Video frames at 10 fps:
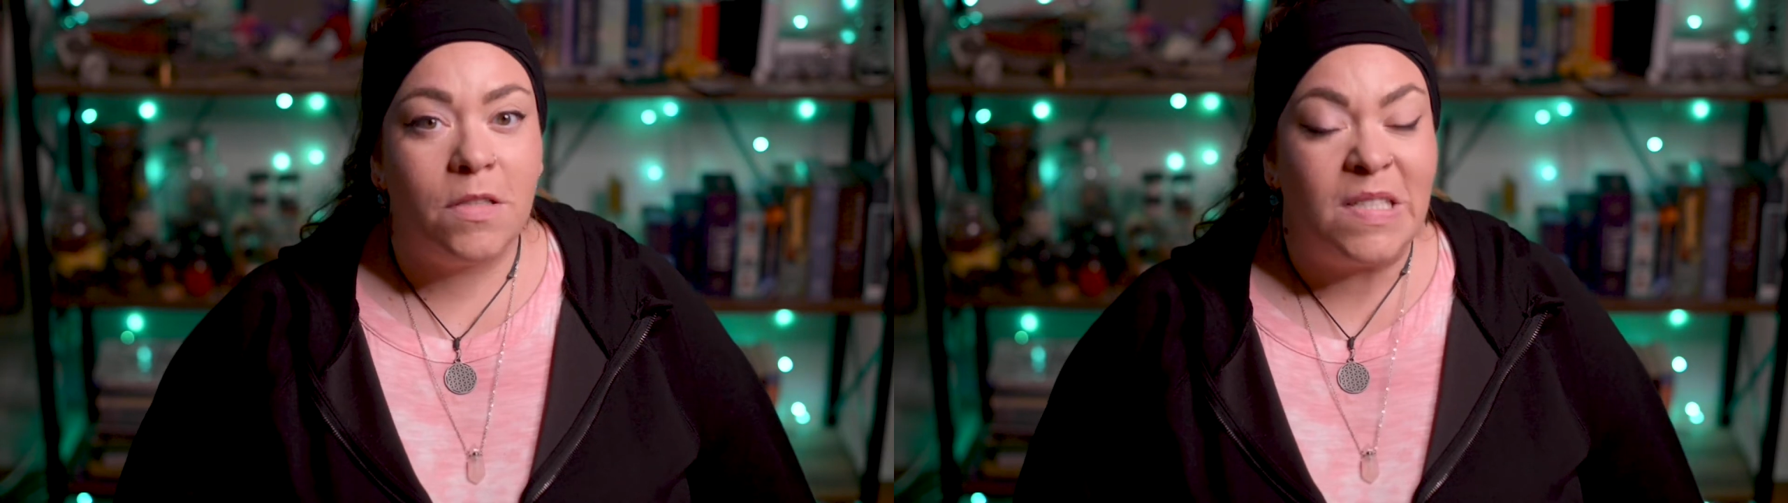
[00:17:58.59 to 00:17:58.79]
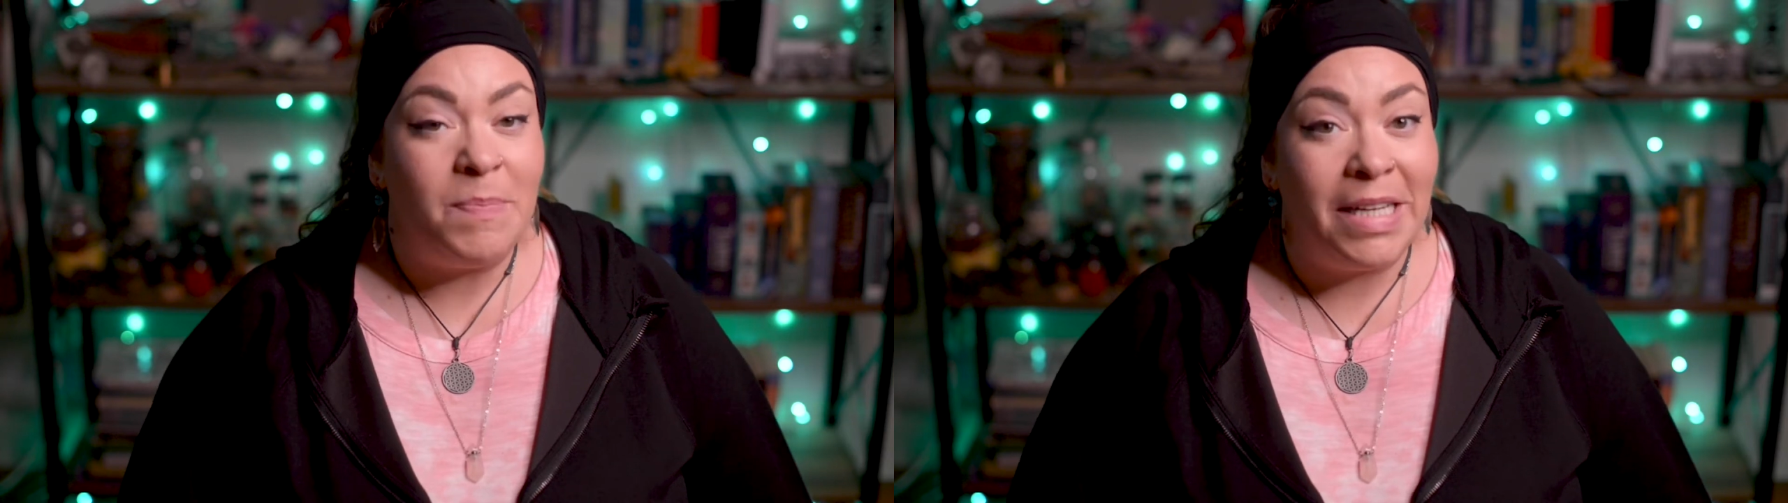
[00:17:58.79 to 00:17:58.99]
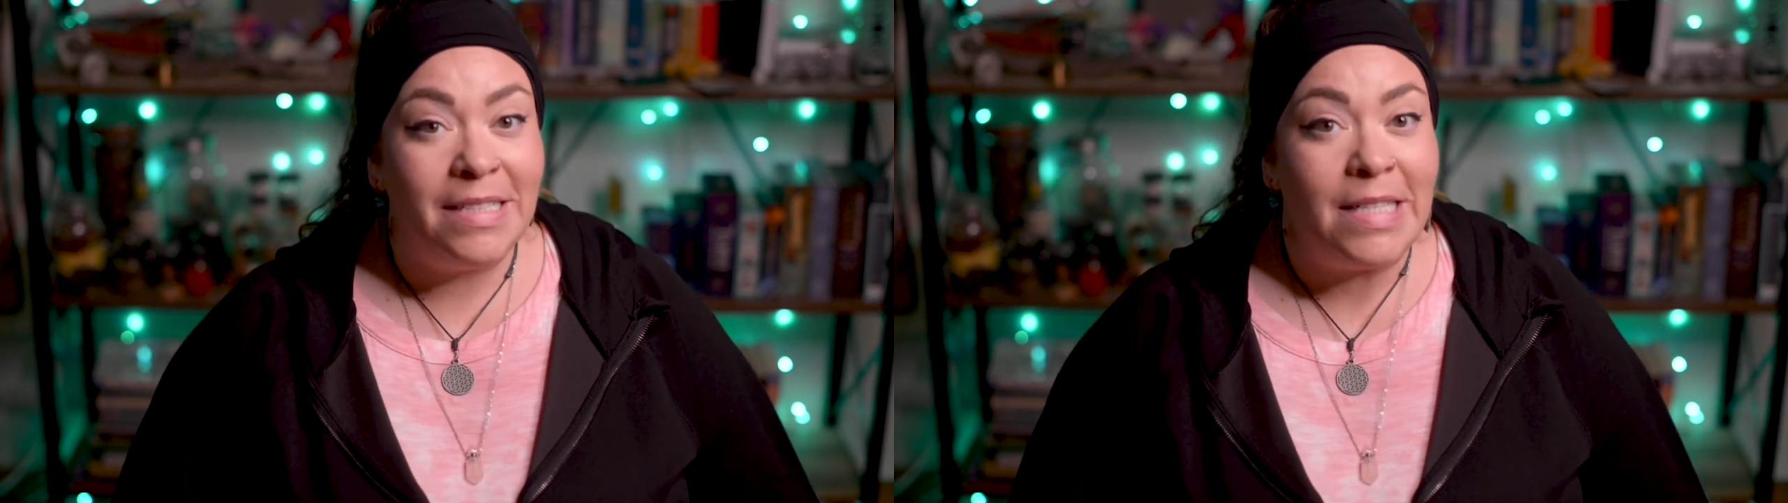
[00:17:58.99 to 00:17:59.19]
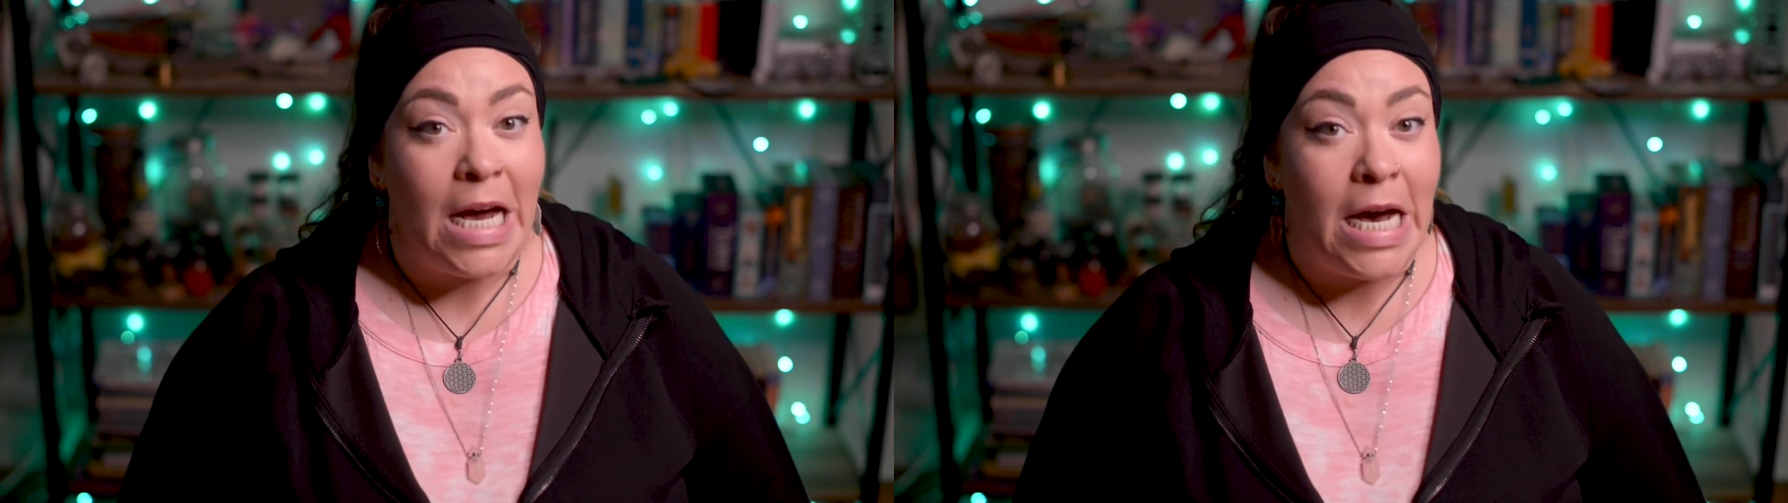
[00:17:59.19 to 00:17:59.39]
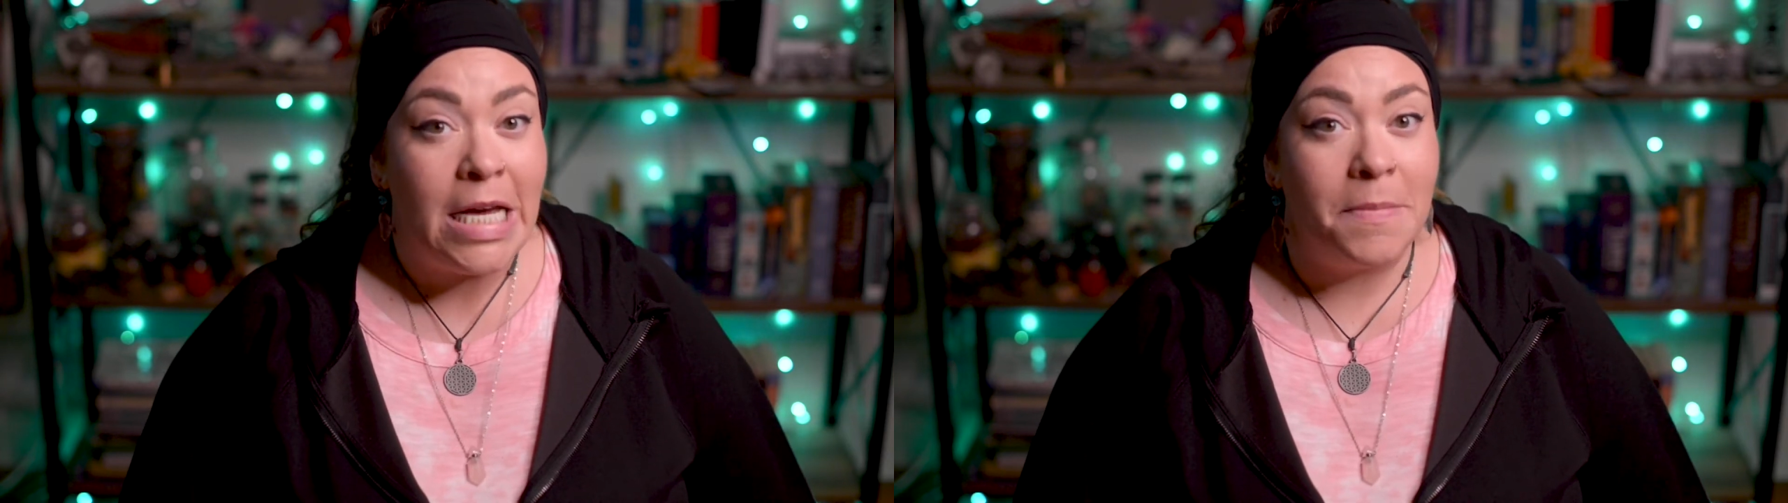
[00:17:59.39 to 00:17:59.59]
spend
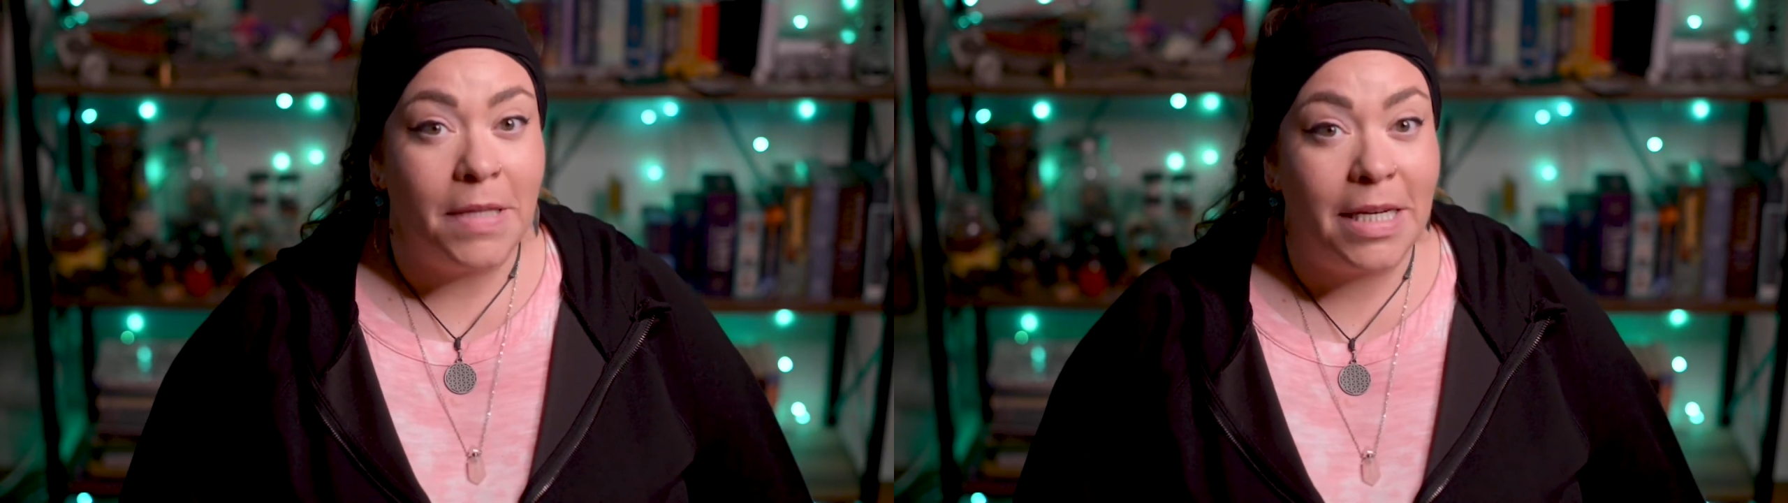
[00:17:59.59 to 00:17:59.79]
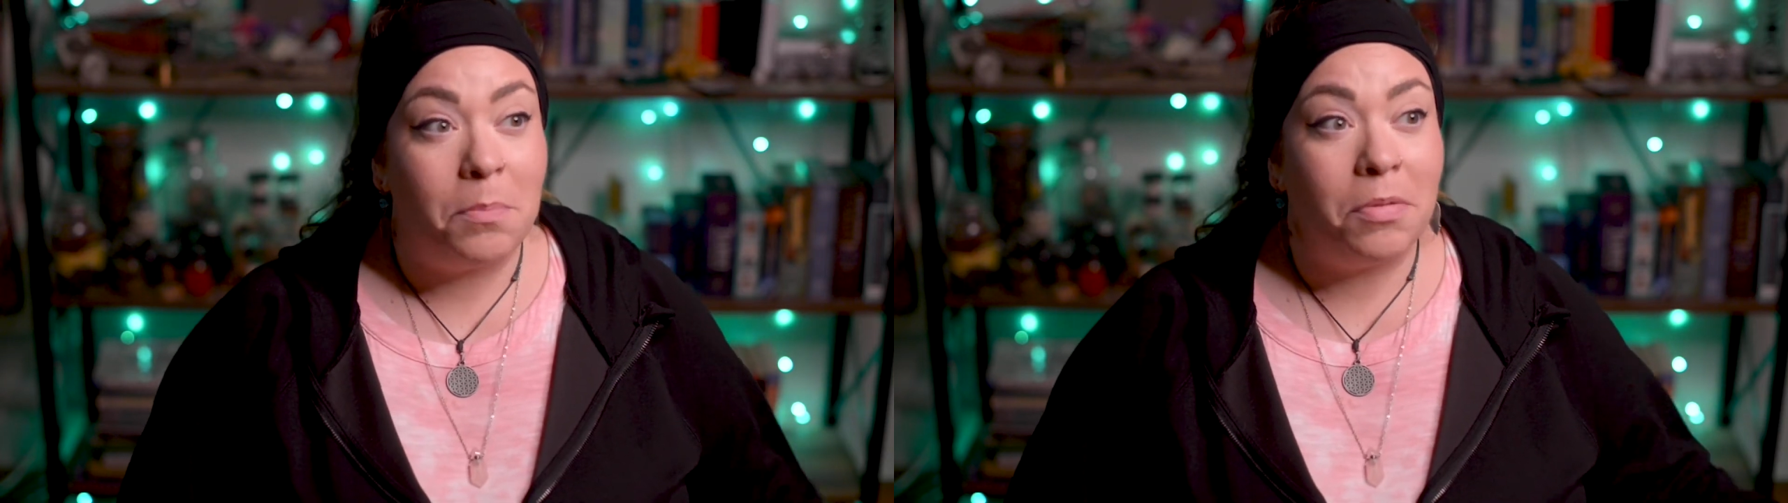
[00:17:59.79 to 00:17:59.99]
time like